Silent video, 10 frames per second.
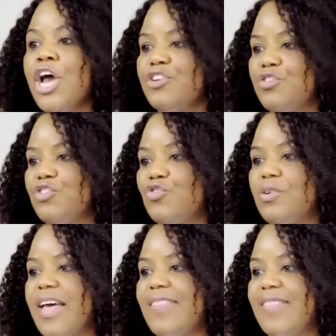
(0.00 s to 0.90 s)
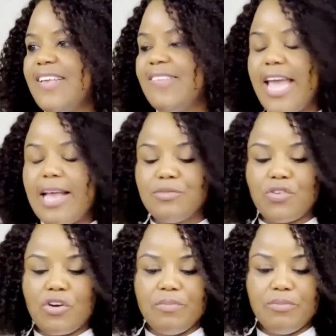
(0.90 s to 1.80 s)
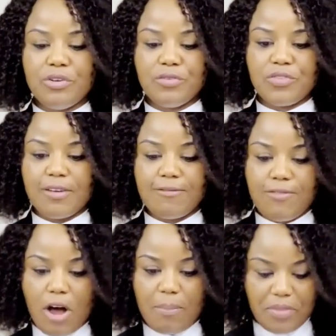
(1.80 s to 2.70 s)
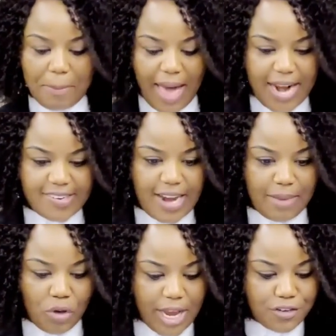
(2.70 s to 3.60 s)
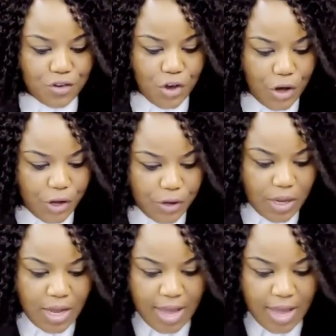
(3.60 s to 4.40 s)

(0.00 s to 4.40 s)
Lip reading: to ensure that these names are removed from the ballot. And I'm going to